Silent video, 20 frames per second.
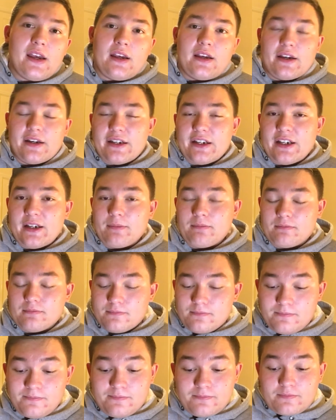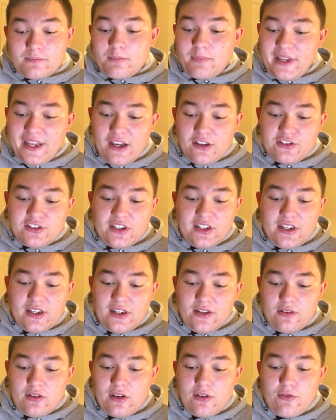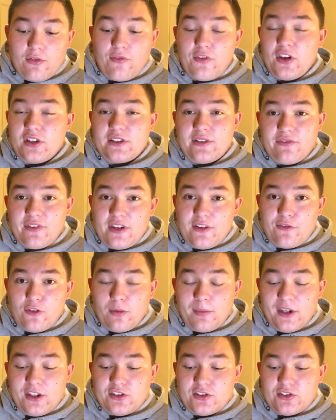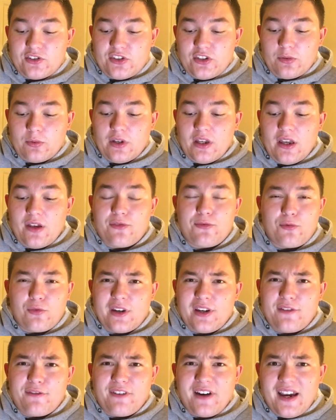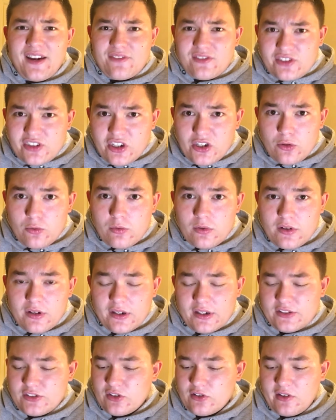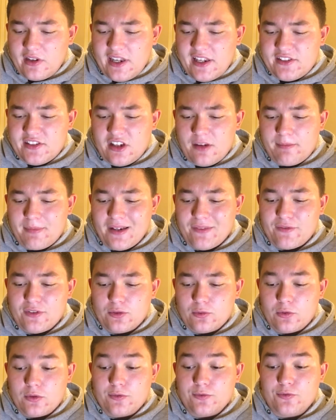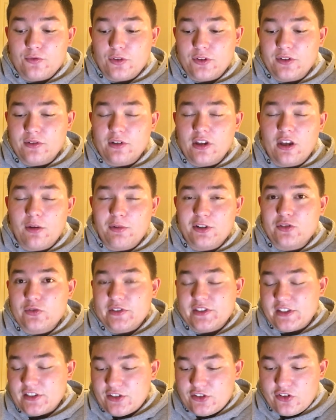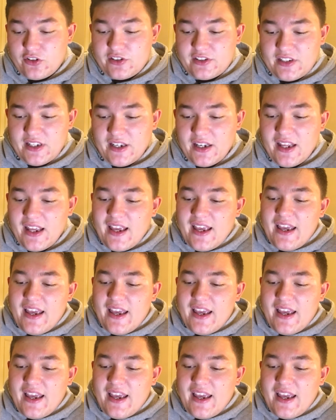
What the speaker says: Bielsa, he reverted the formation to a 3-5-2, so Nketiah and Bamford were up front, which was interesting.